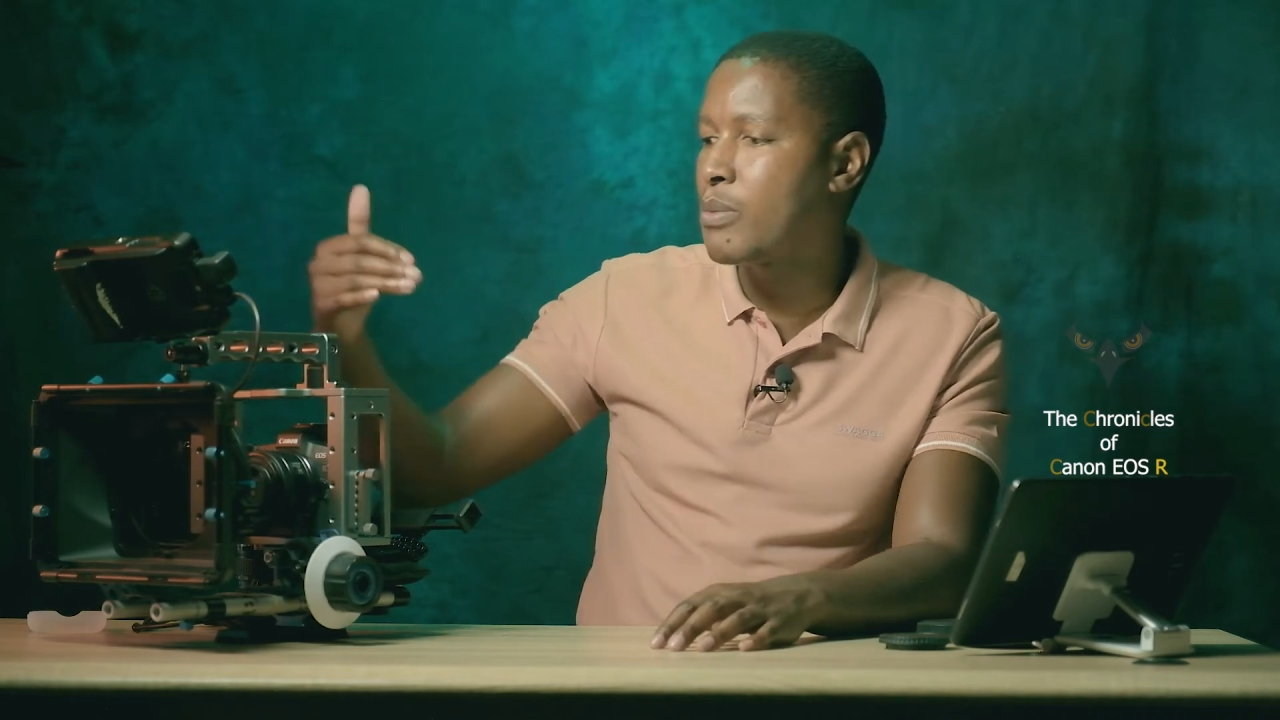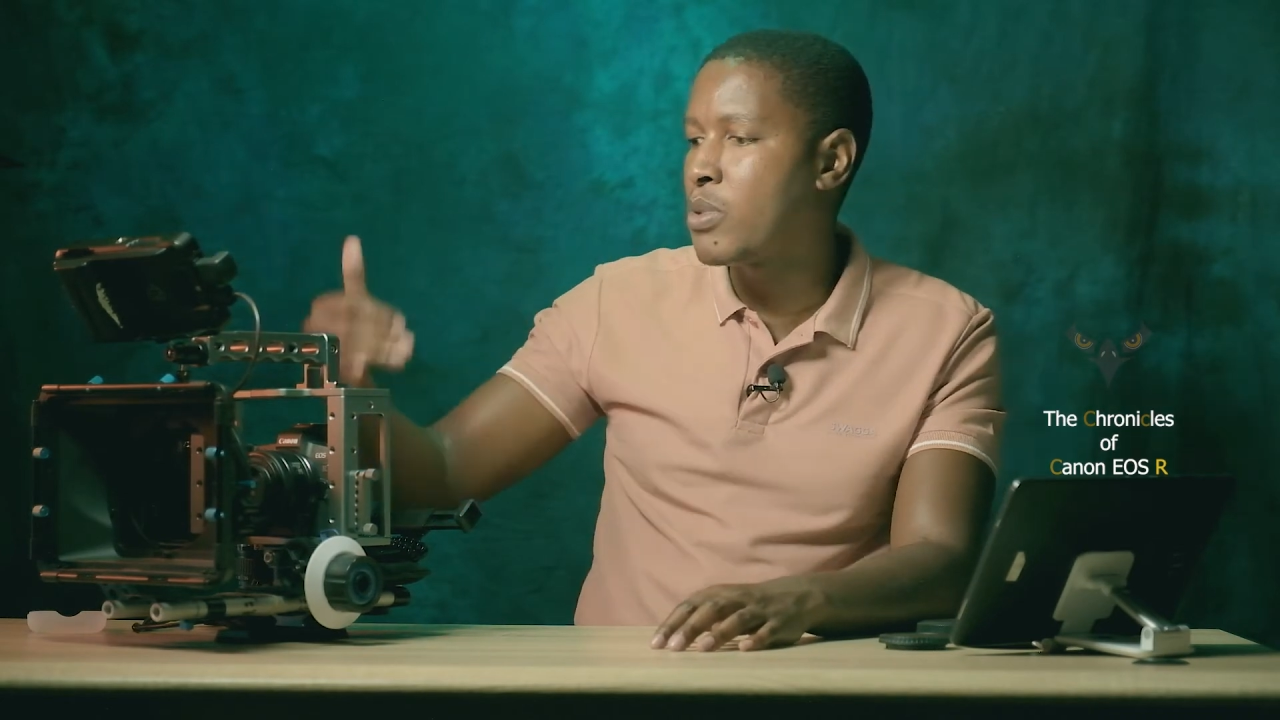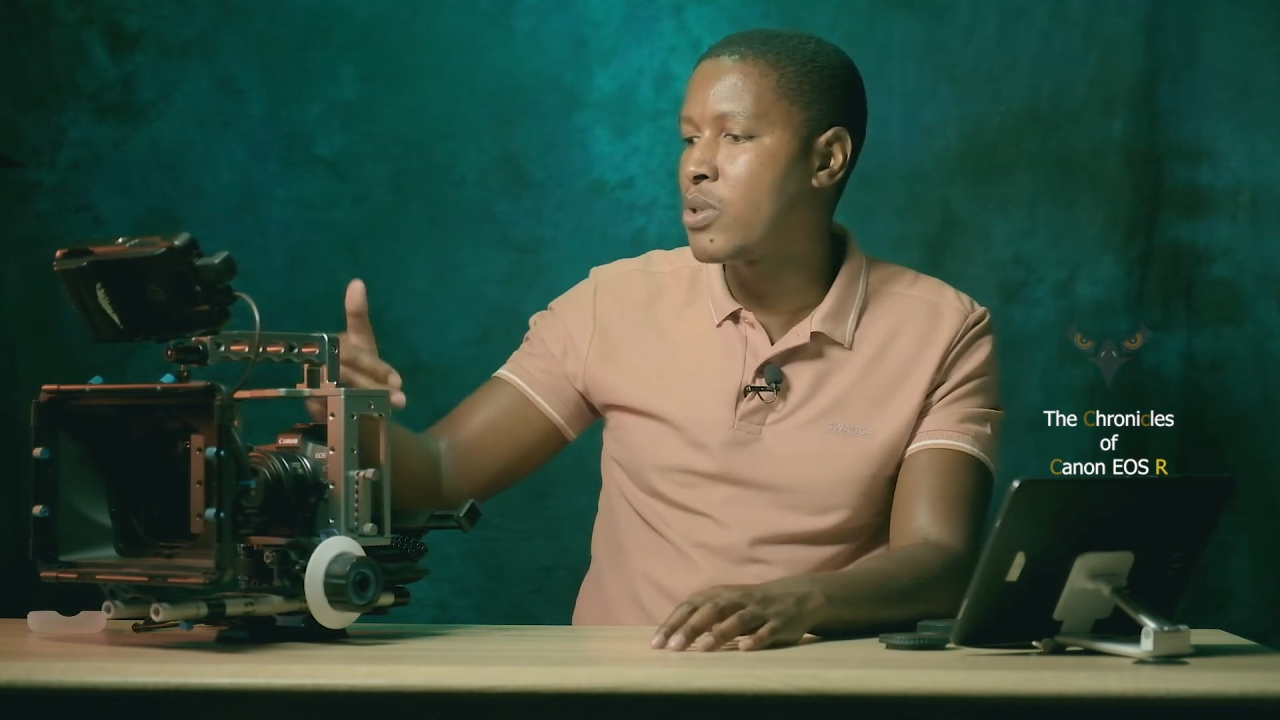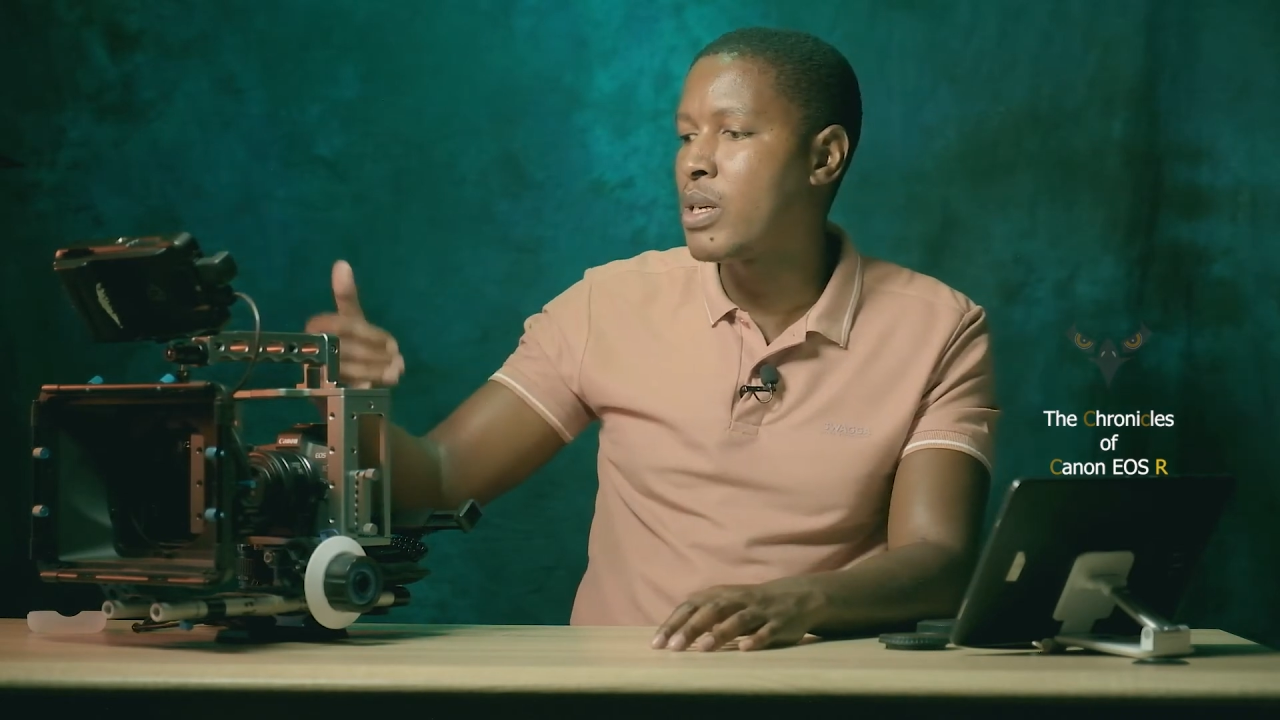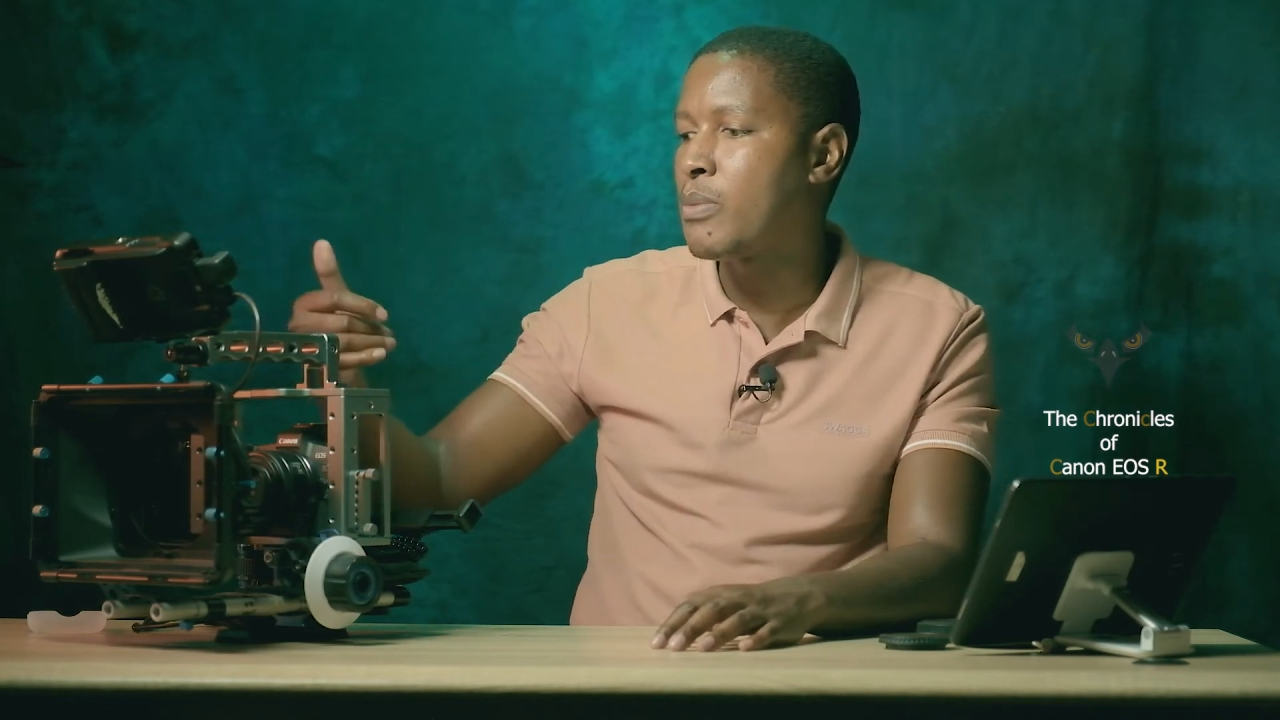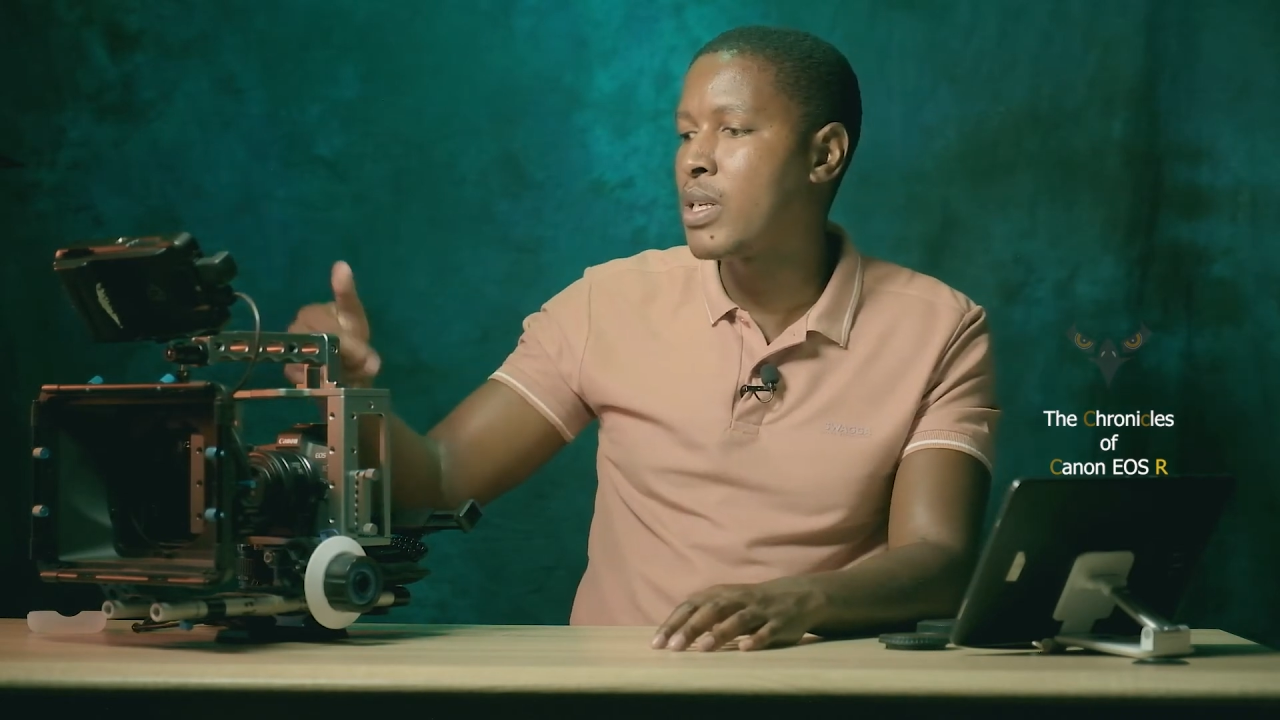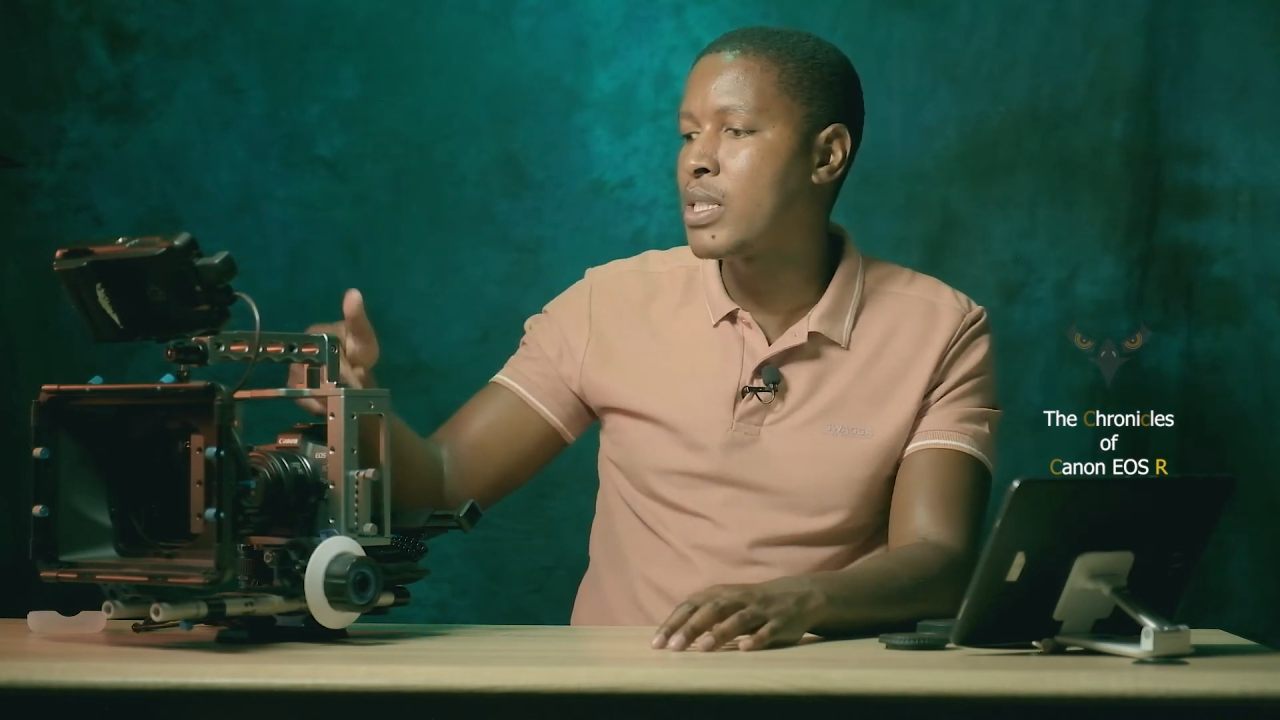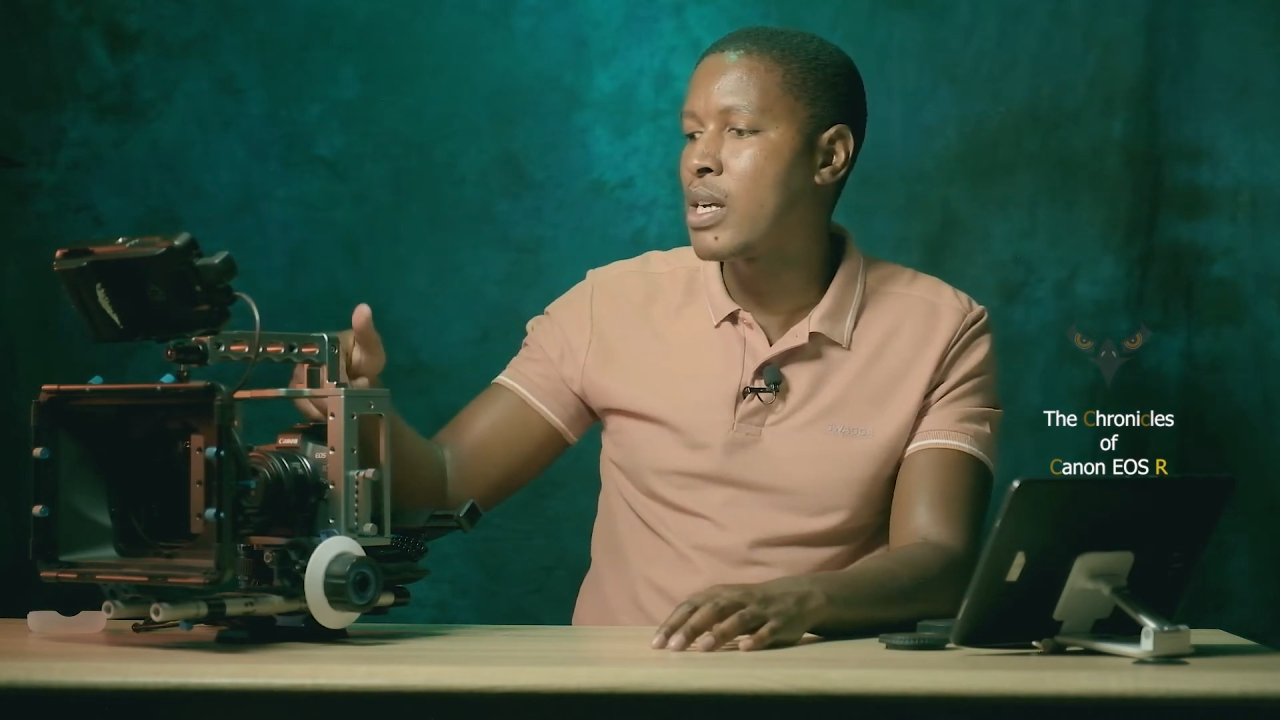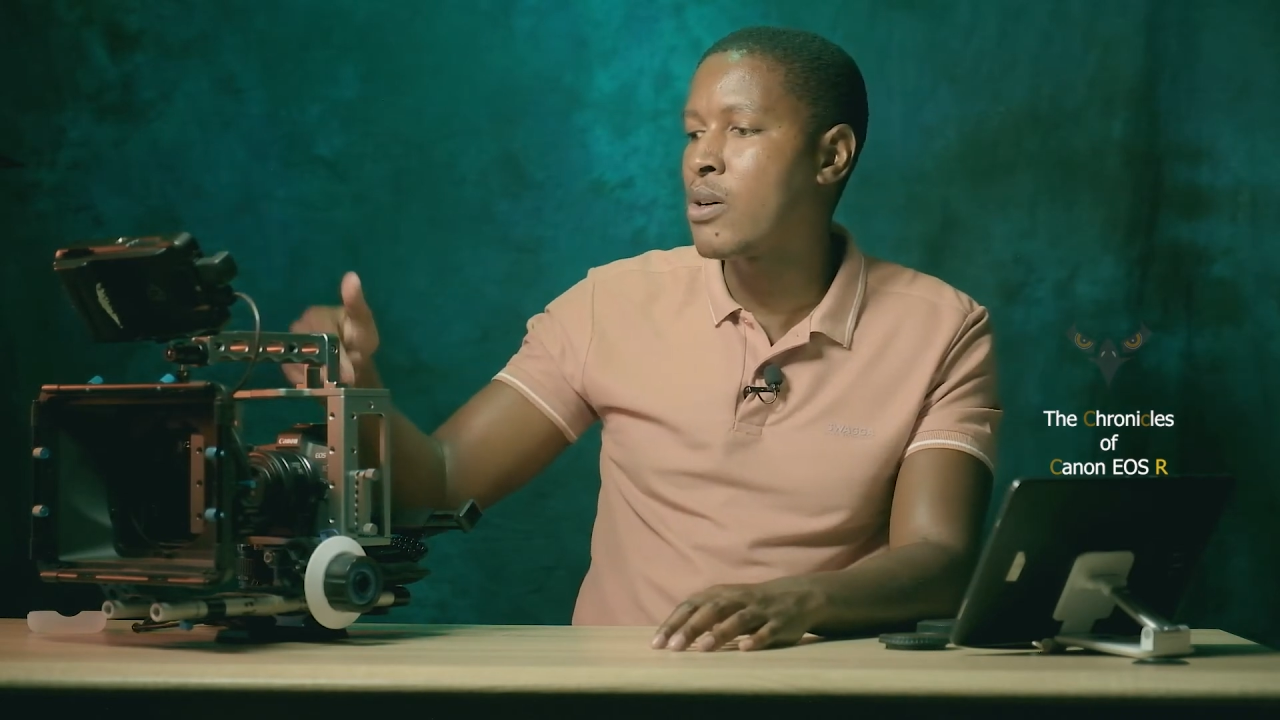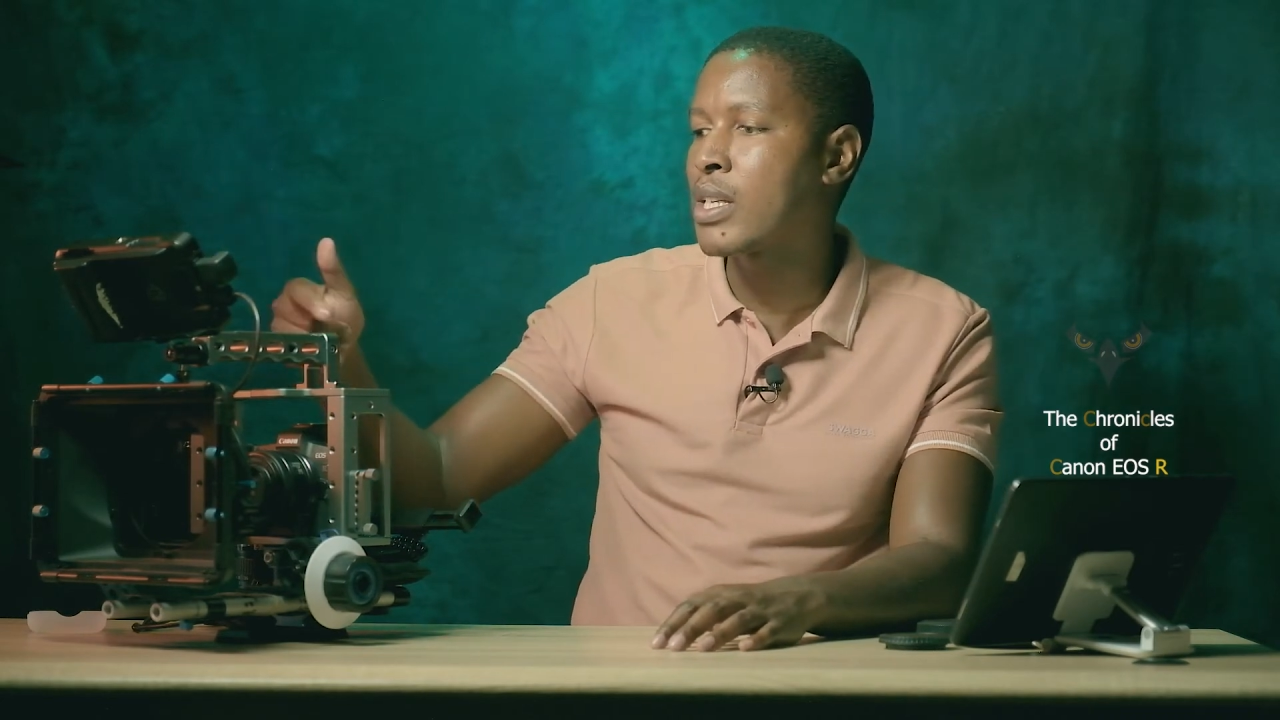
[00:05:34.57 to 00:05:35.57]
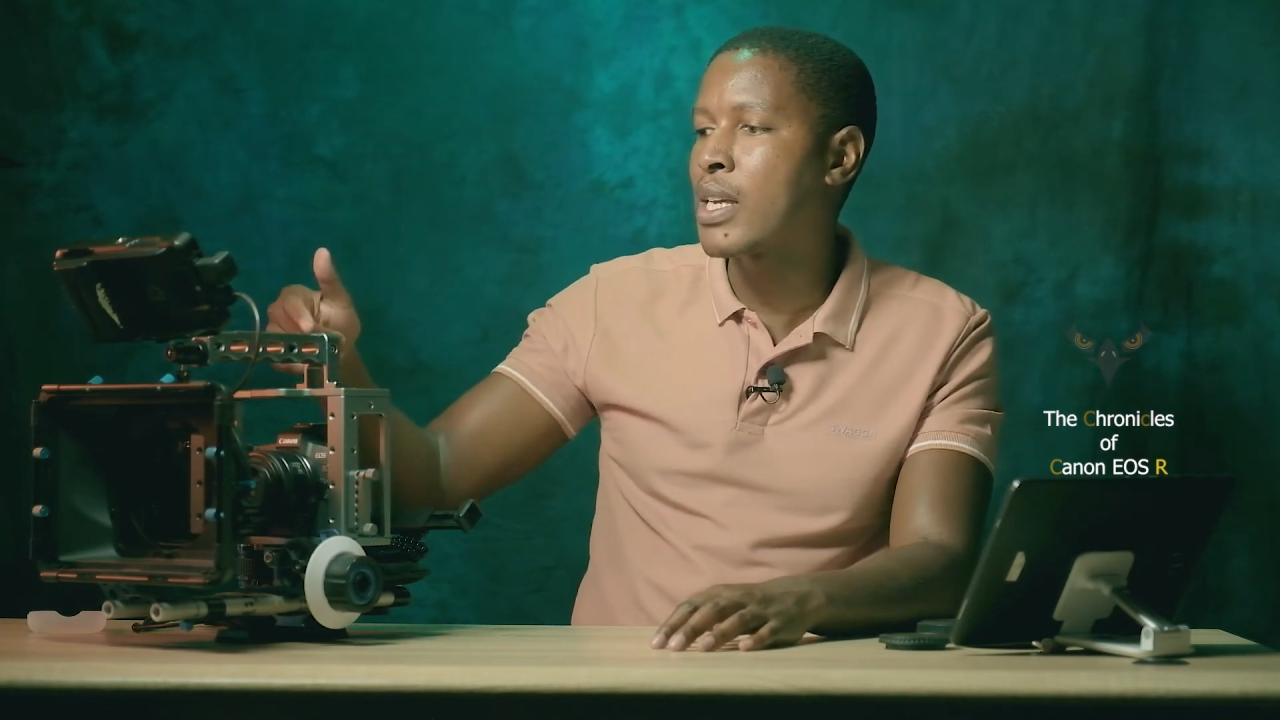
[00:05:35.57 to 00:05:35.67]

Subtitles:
put the monitor on